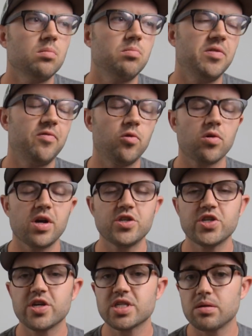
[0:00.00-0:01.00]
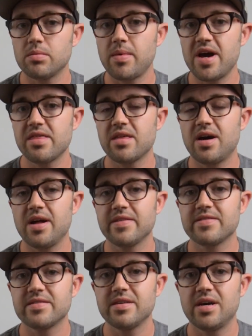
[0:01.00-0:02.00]
Before I share some of my
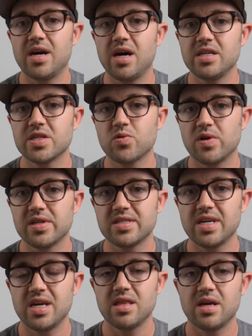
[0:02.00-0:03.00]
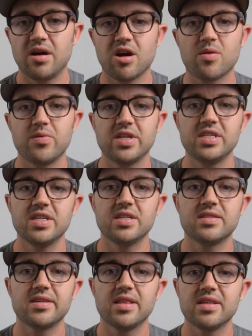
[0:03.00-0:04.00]
thoughts, I just want to say that Harmony did
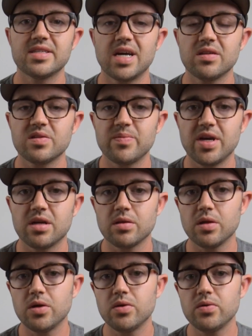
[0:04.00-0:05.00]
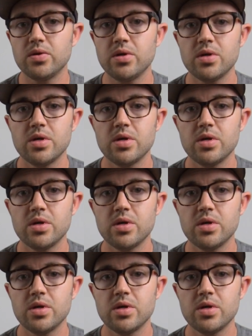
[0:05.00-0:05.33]
send this out to me on loan,